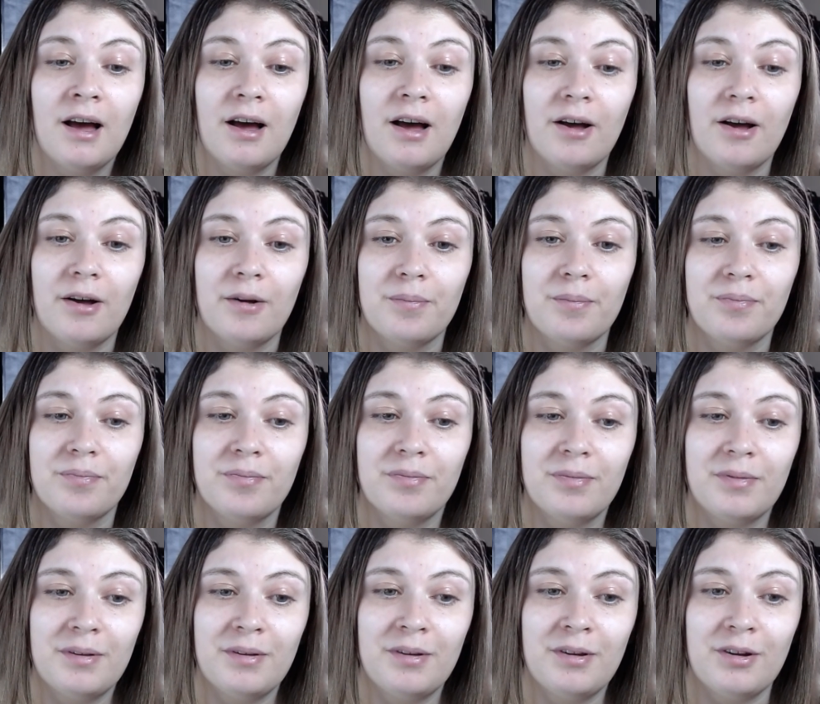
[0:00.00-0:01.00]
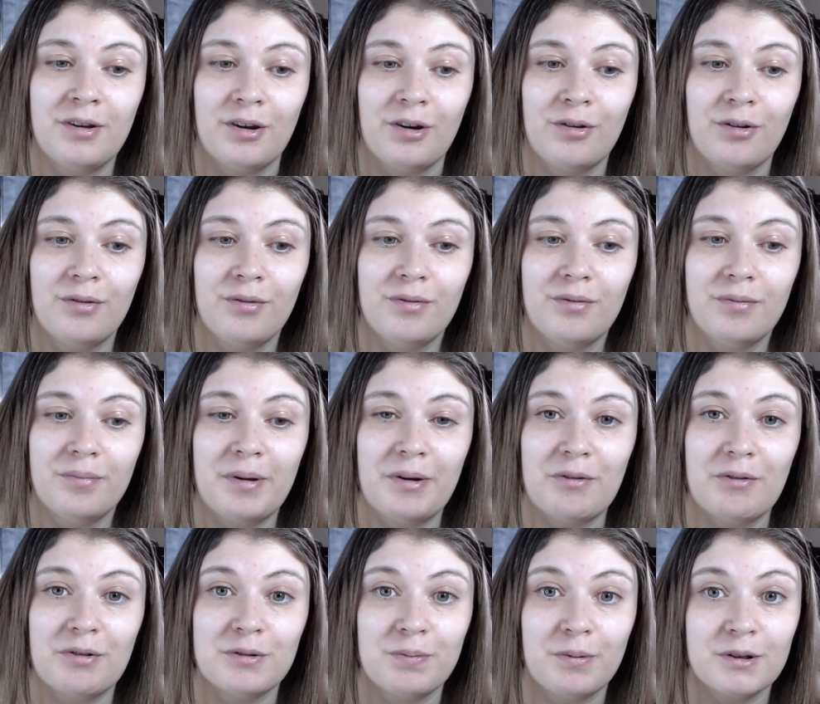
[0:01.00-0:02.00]
um, you know, be
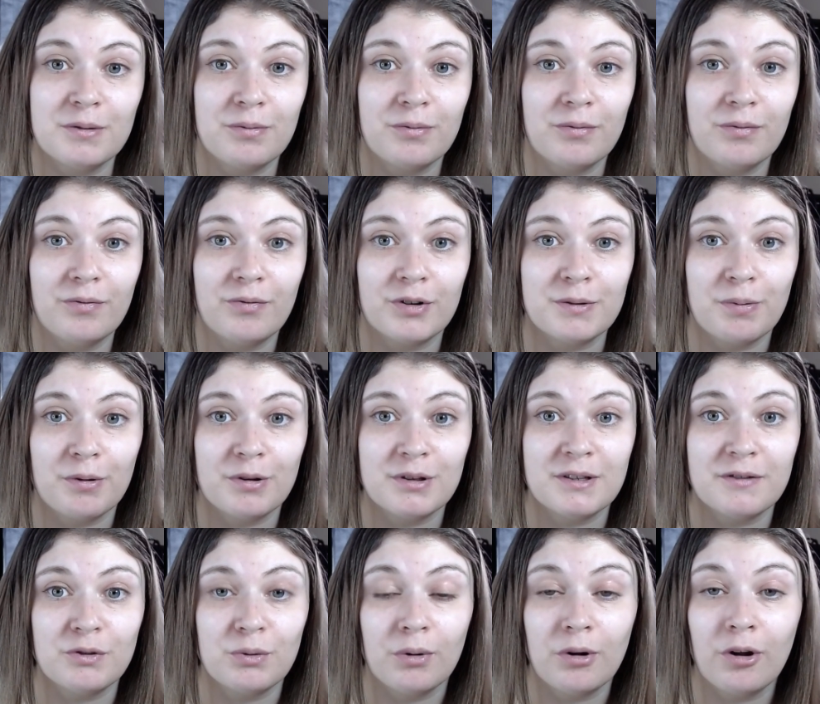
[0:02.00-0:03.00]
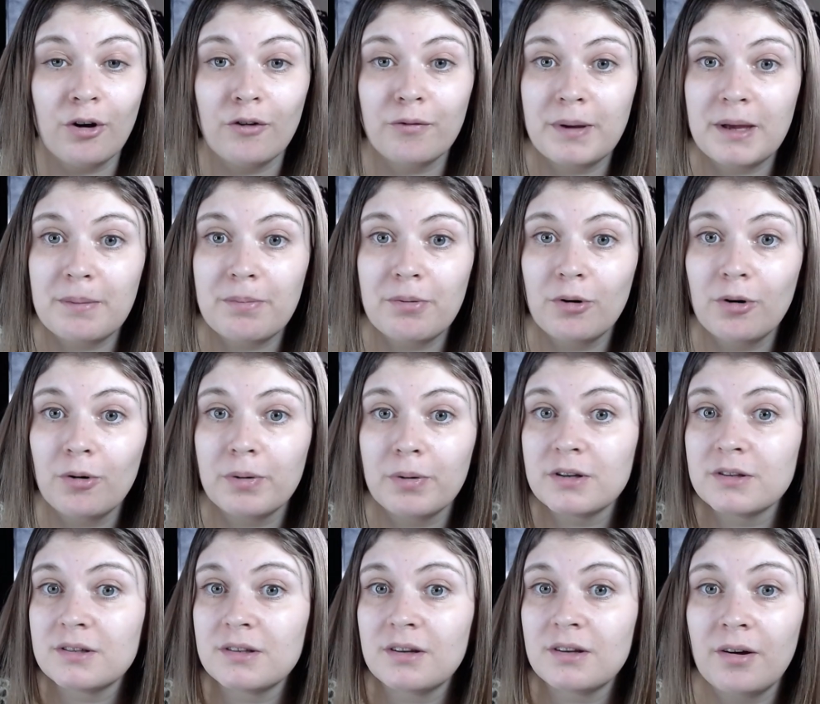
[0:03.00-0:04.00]
responsive responsive to a lot of people
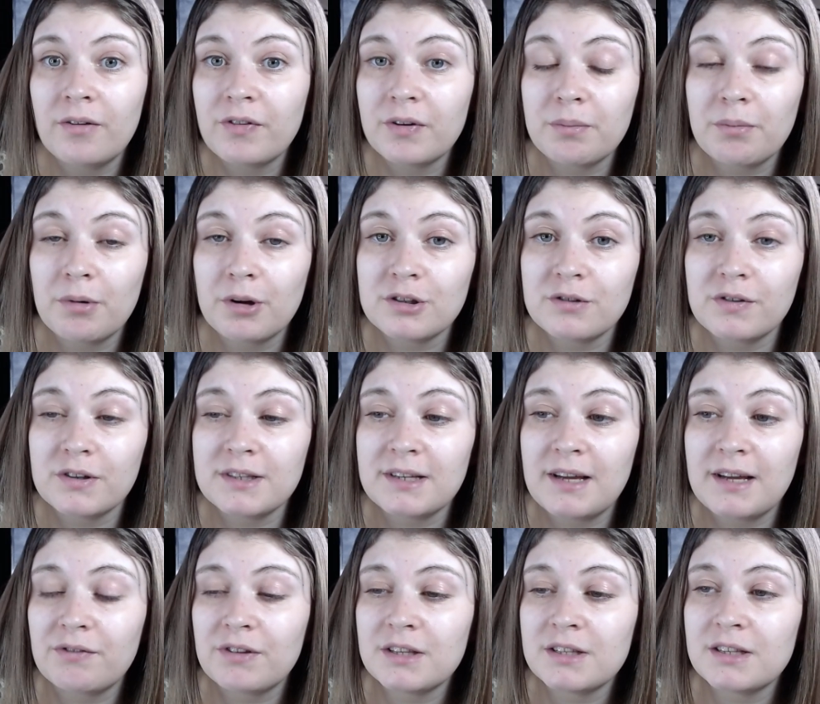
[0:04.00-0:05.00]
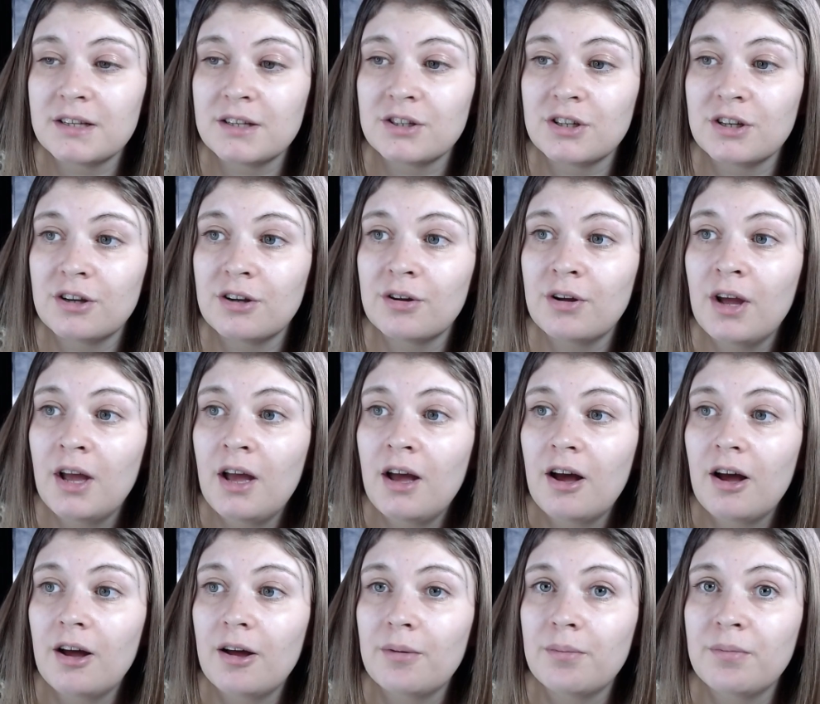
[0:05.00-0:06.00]
because I think most of us have this issue.
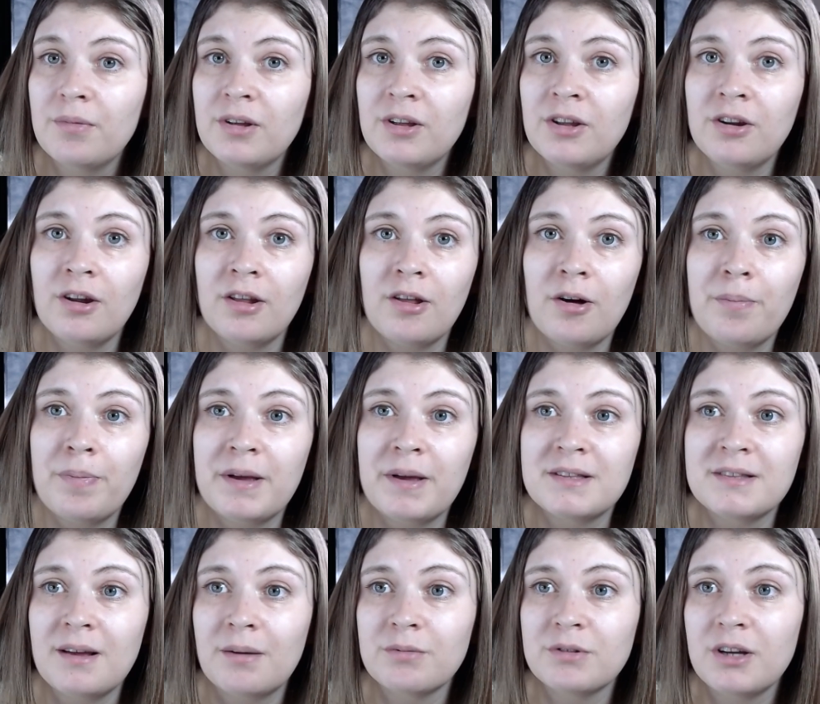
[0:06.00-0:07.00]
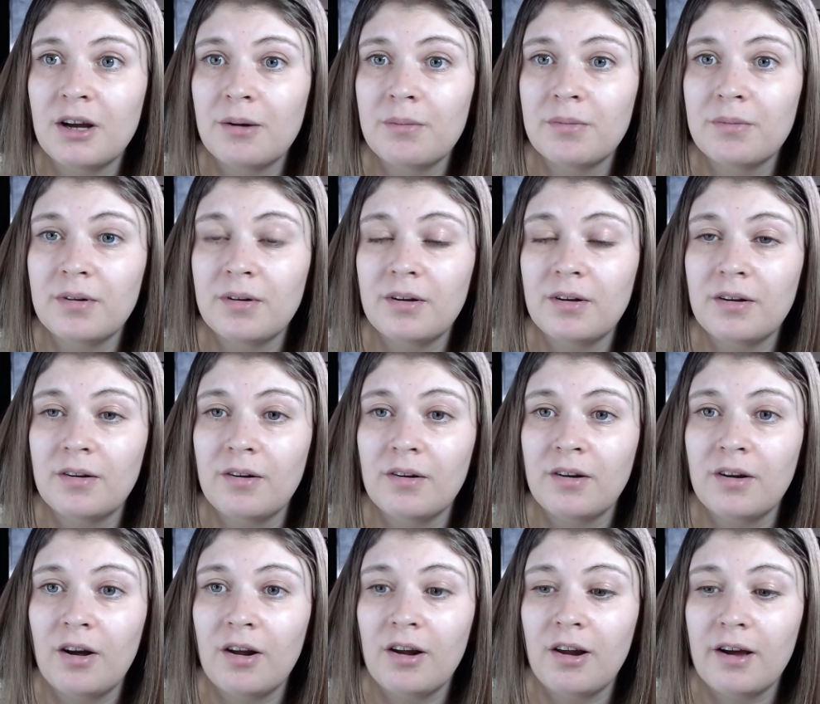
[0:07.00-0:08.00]
Um, you know, there'll be some time uh,
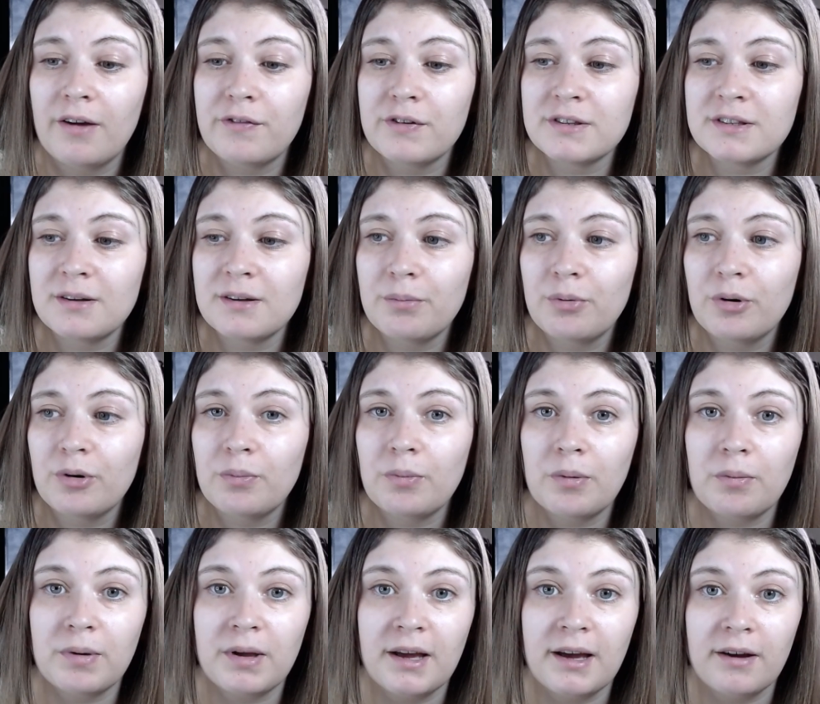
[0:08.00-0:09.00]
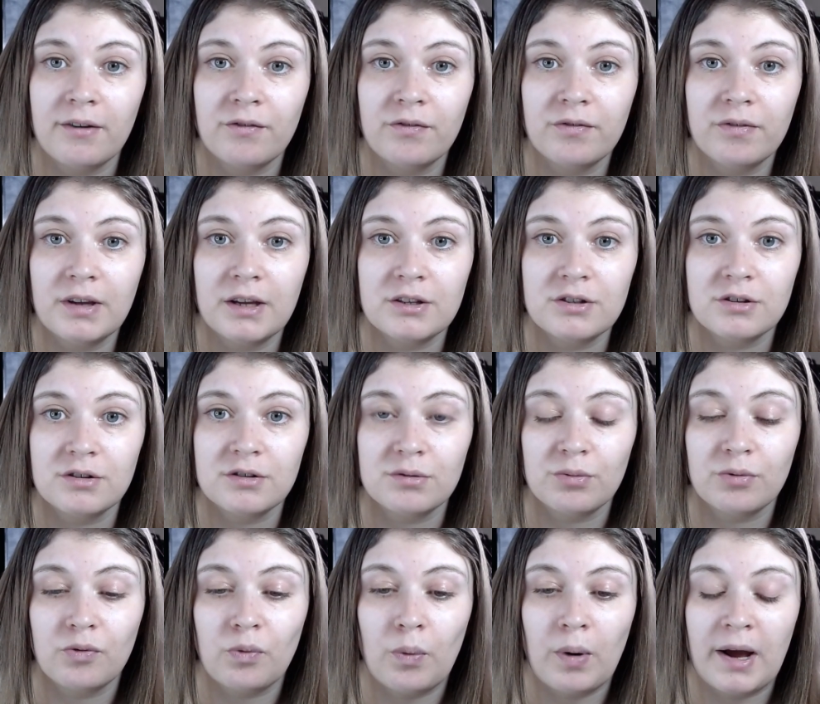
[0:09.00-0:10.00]
in our life at some point when we have issues
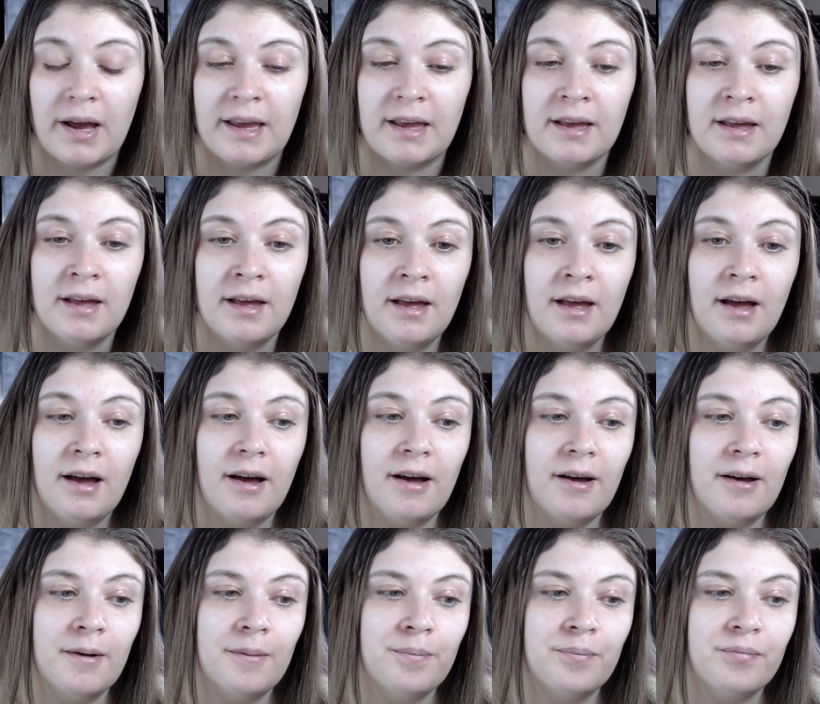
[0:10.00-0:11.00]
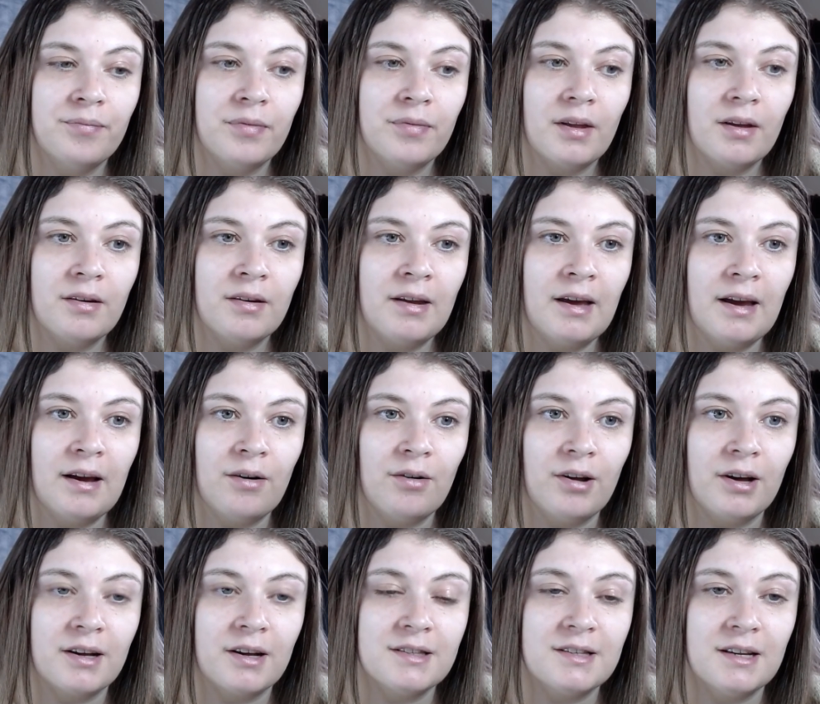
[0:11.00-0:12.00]
with weight. Um, now,
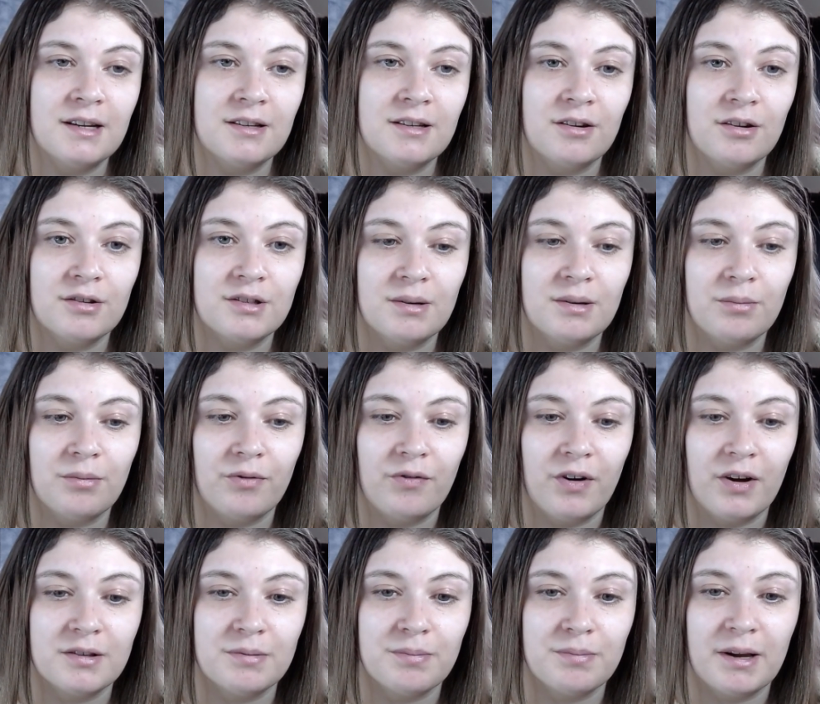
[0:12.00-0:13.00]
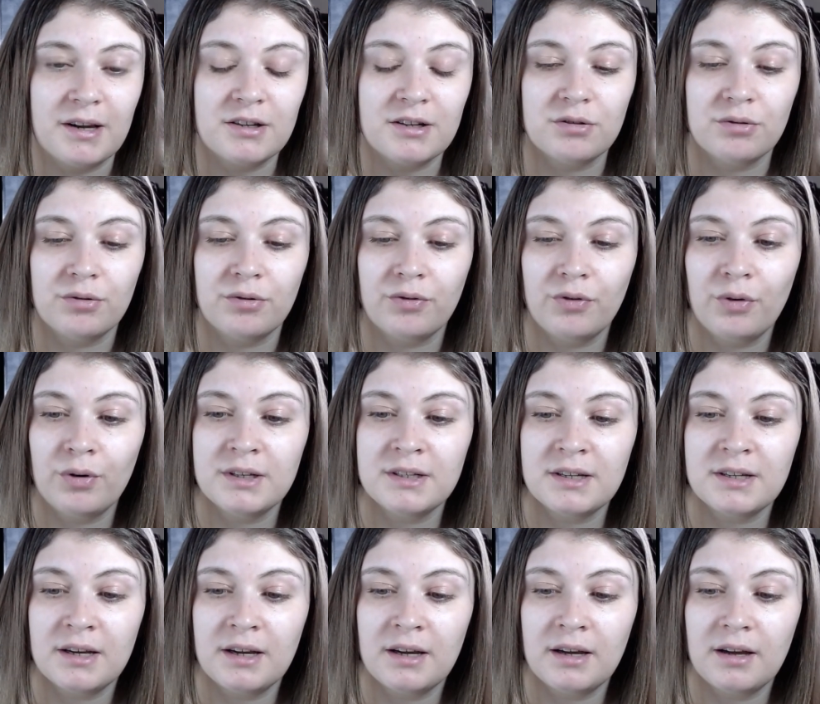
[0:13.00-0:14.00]
like I said, you know, some of us manage to avoid
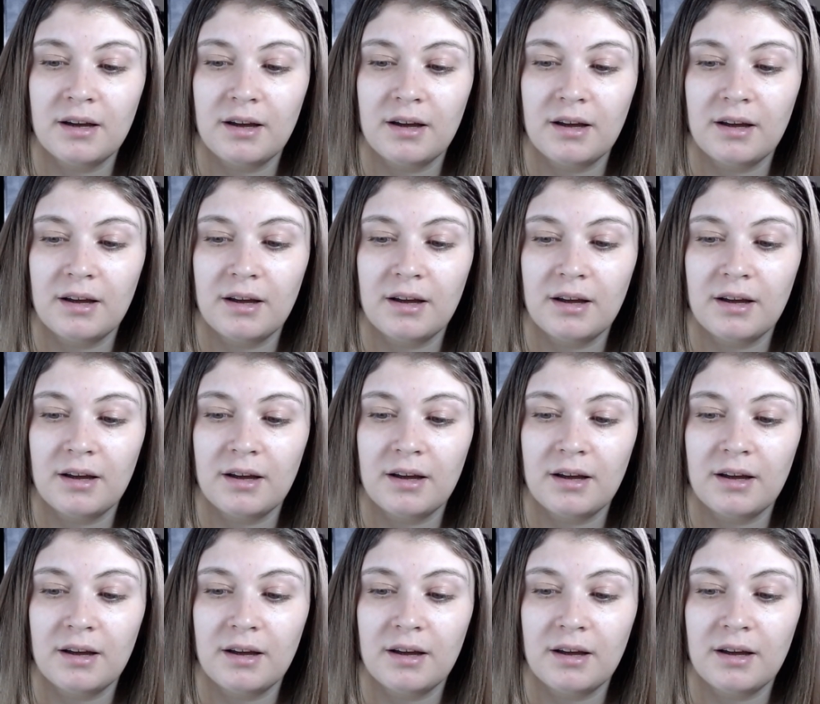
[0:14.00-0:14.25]
it.